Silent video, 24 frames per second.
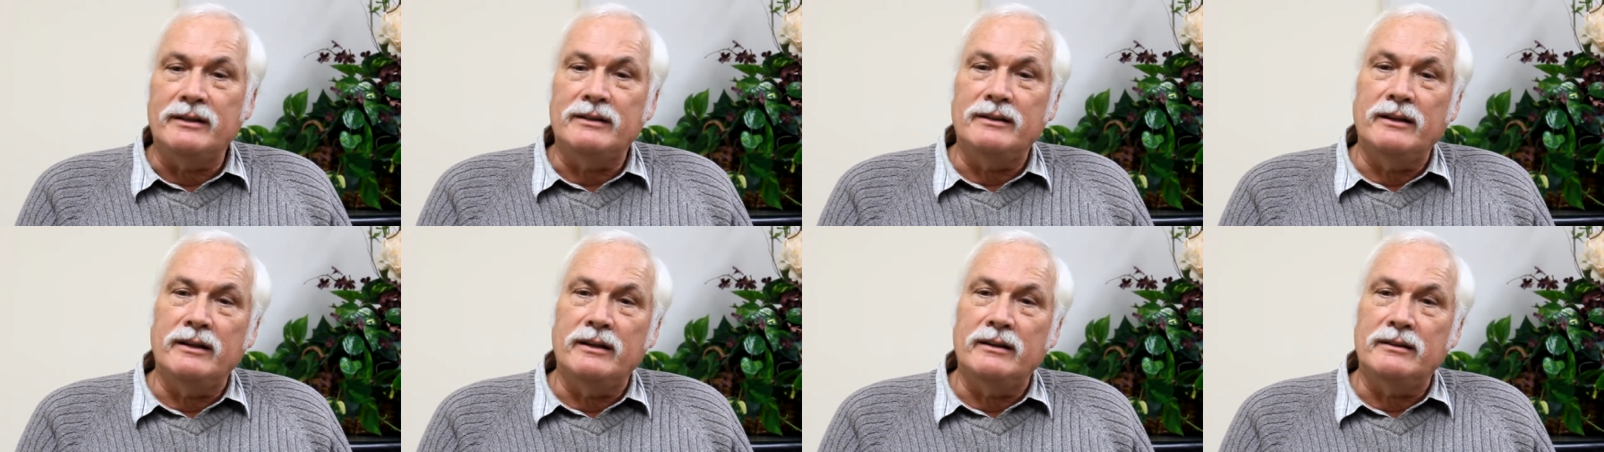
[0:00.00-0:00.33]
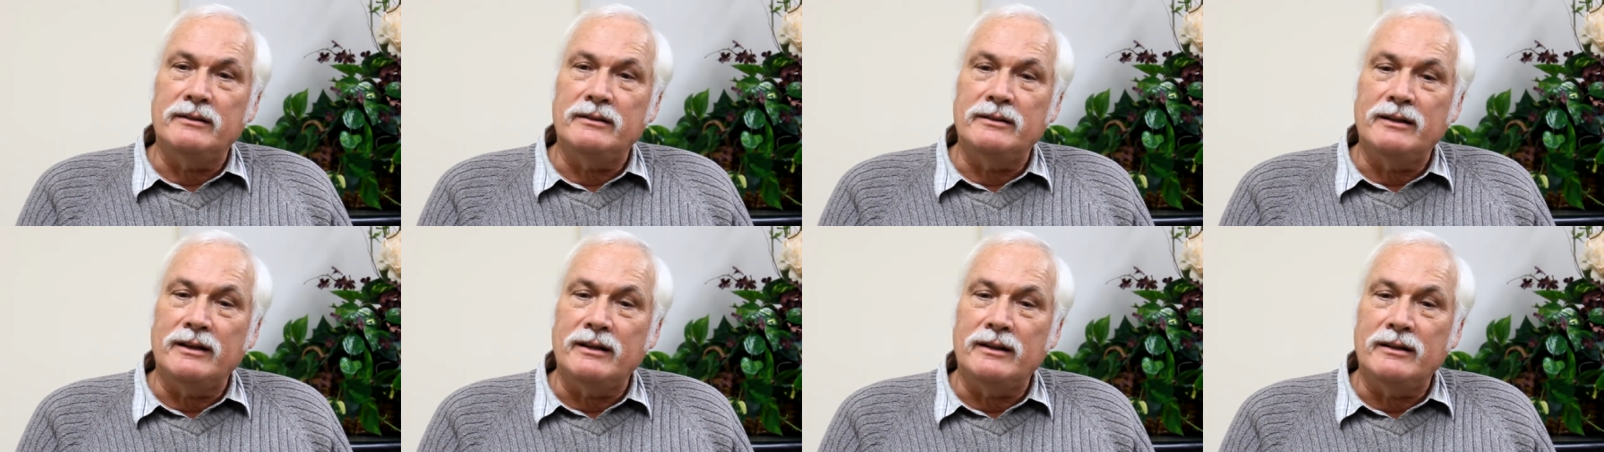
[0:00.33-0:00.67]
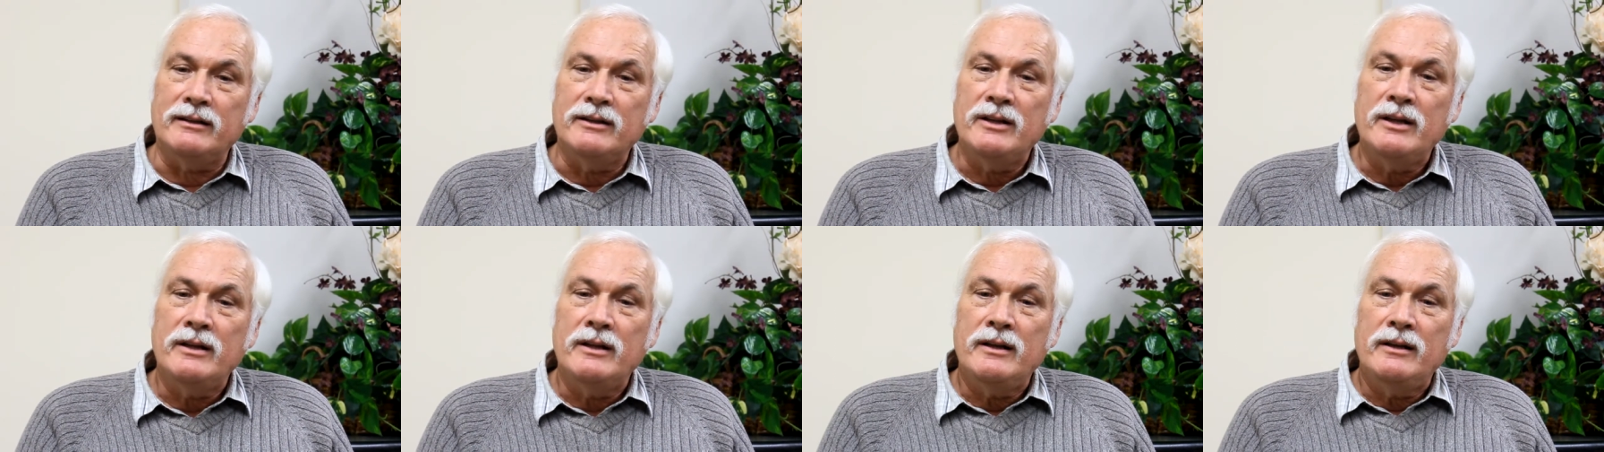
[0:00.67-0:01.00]
It, it
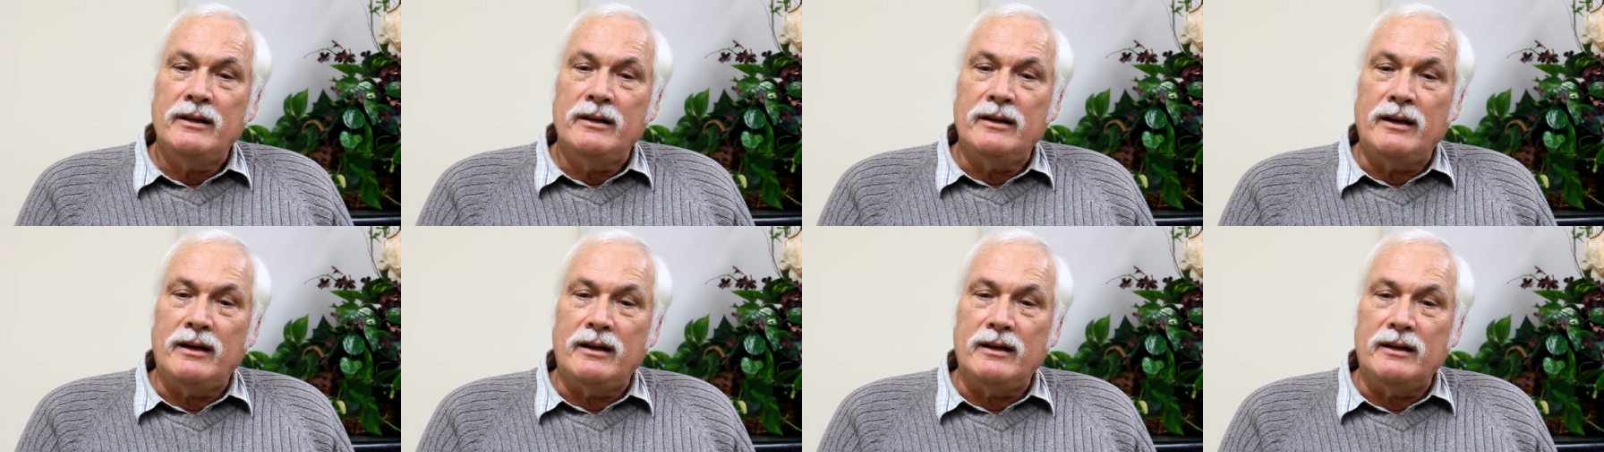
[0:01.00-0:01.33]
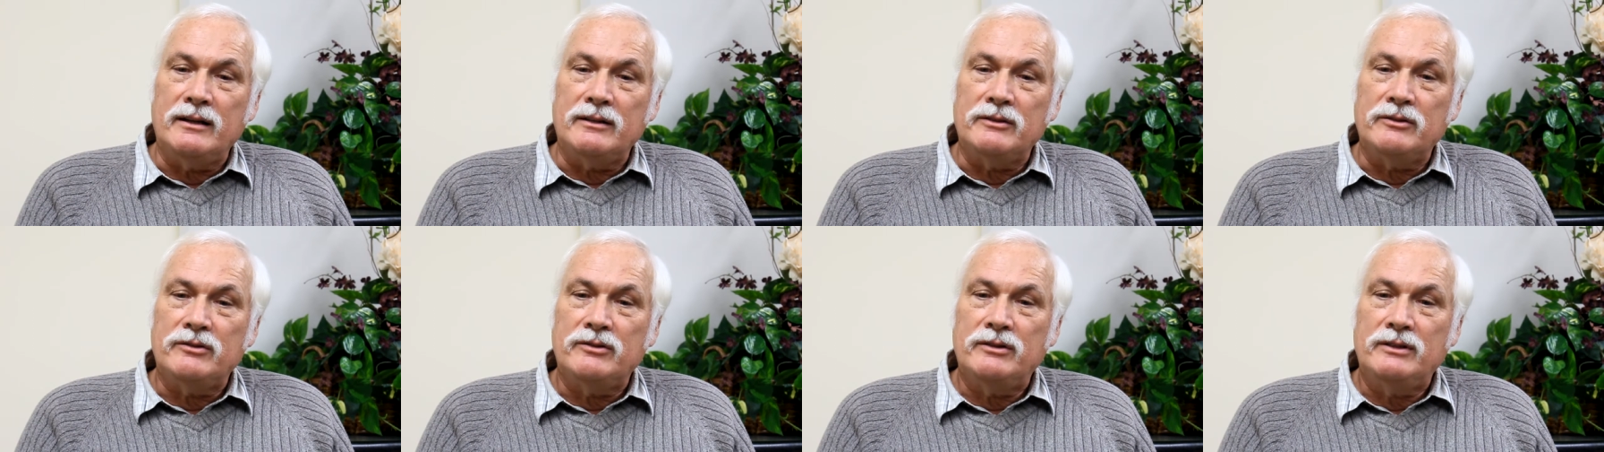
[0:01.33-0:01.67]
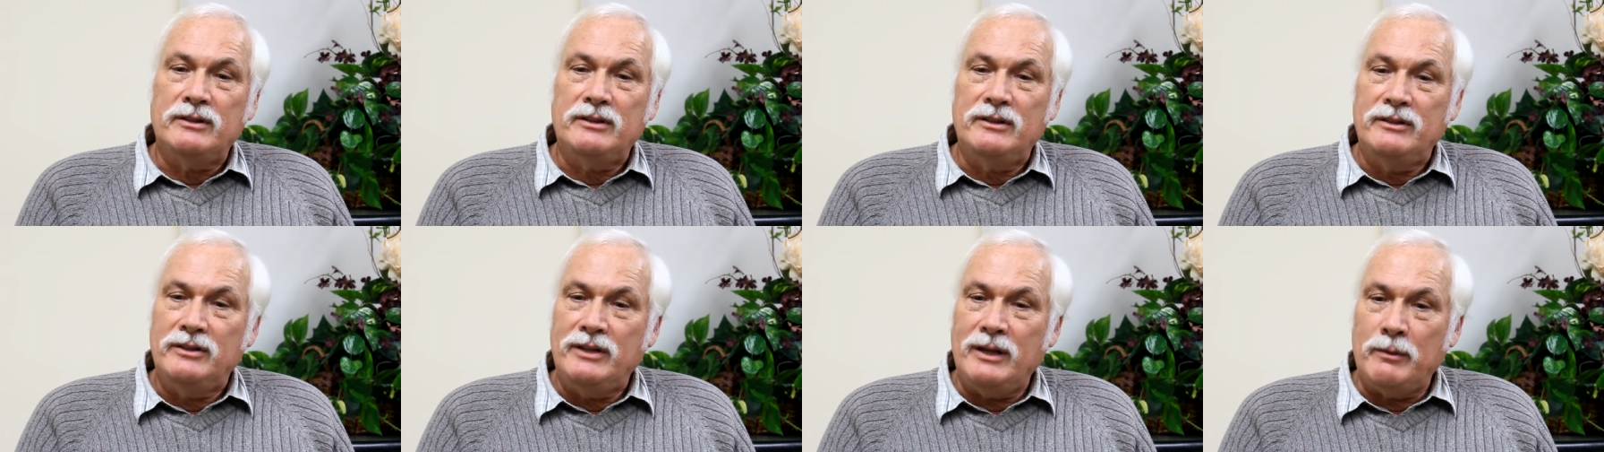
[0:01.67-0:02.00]
uh, uh
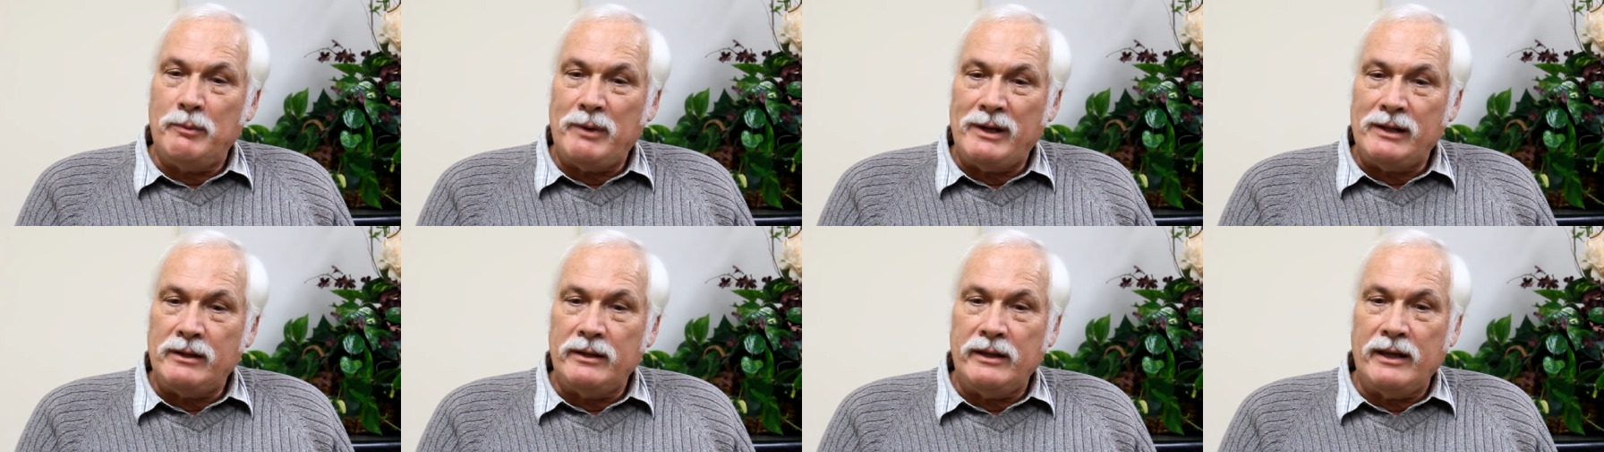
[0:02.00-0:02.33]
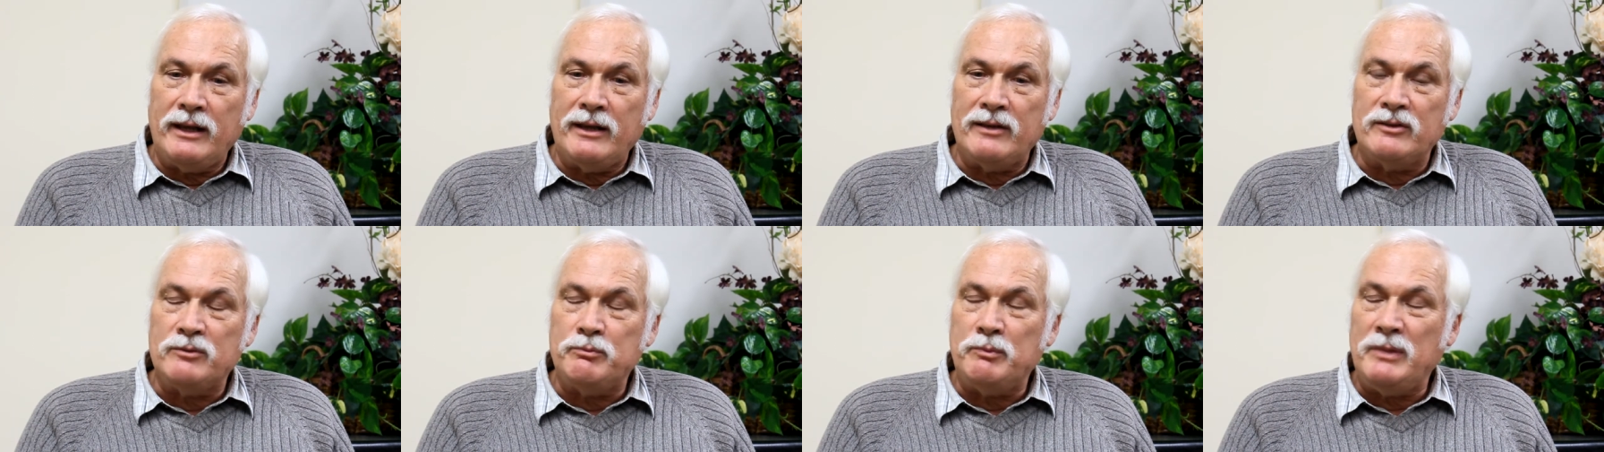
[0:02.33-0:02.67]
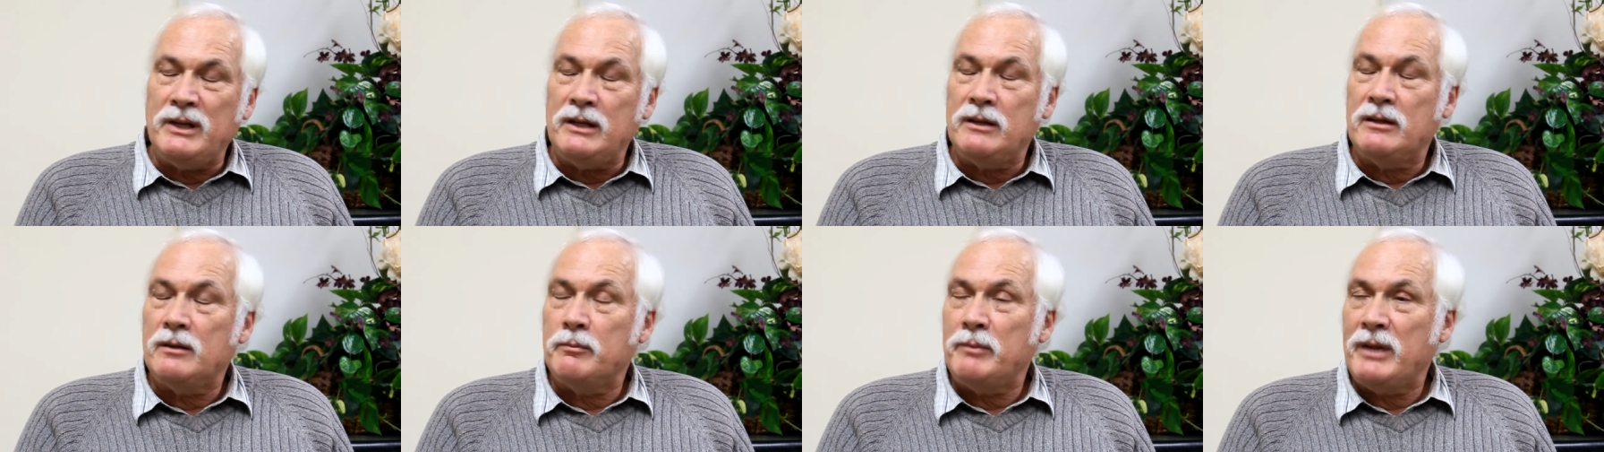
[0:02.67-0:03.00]
typically has
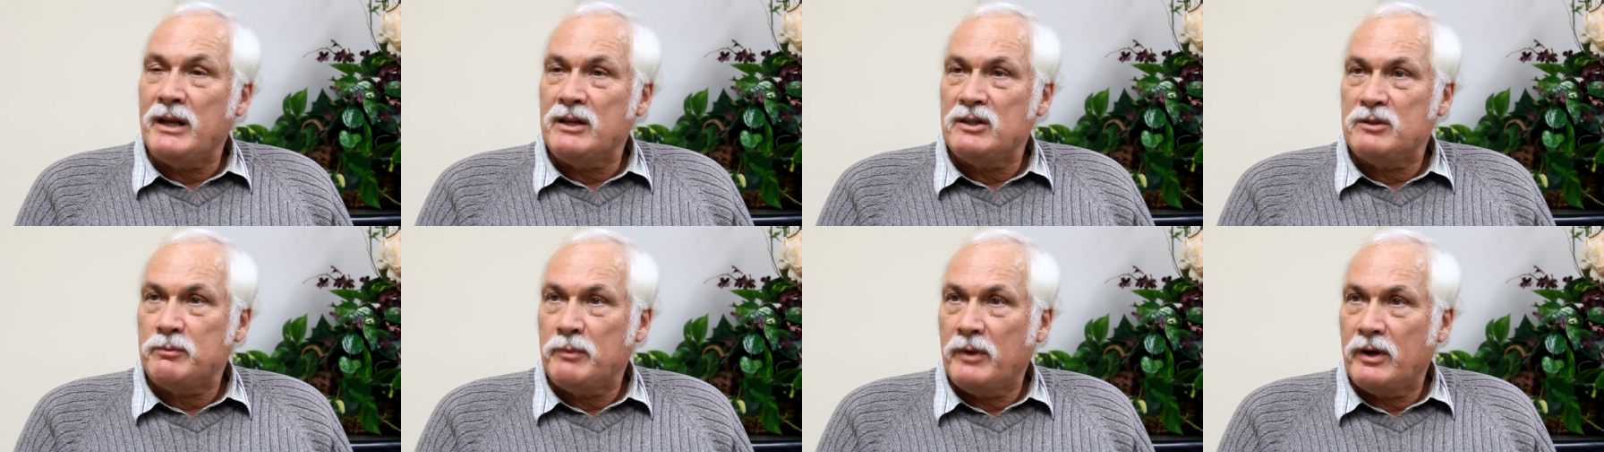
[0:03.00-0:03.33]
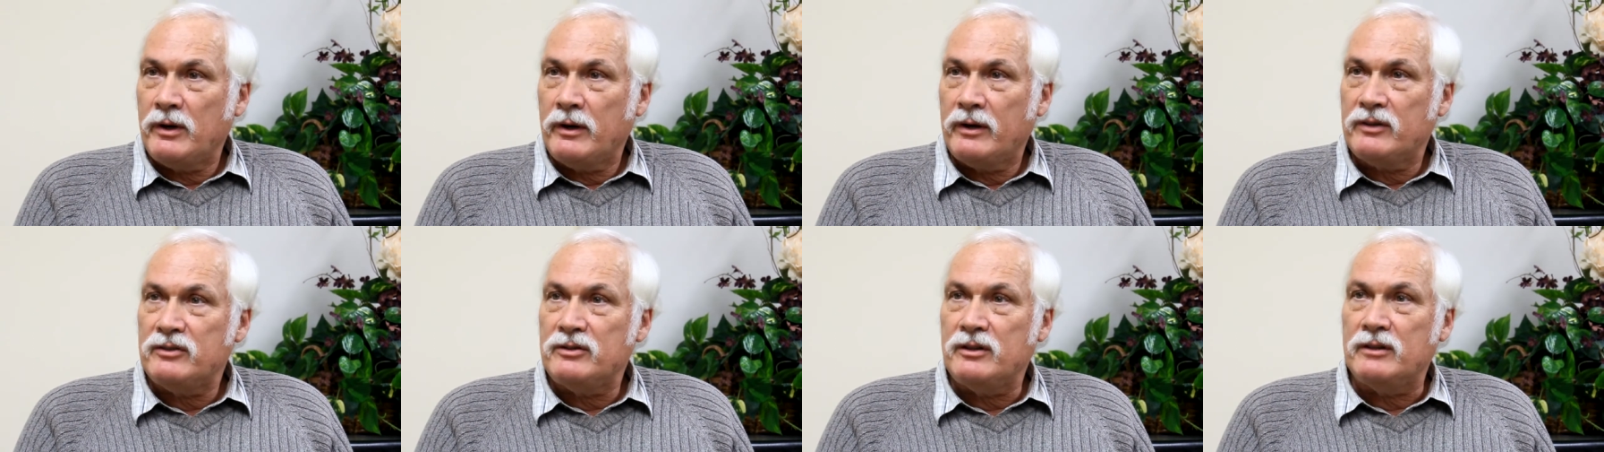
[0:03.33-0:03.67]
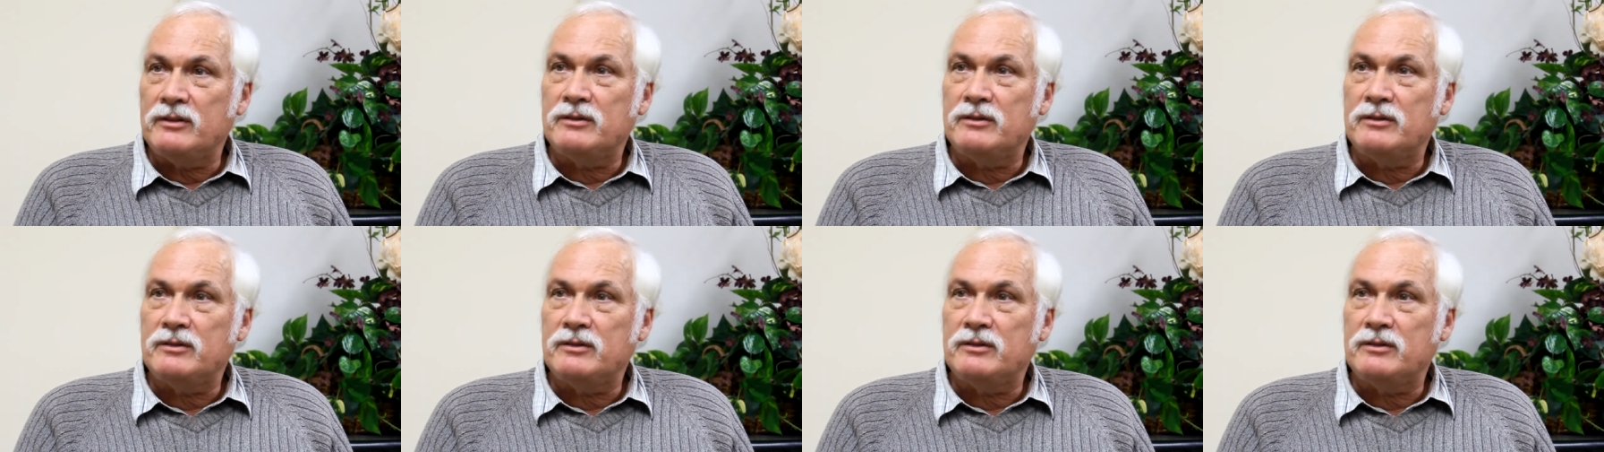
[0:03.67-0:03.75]
beat the benchmarks,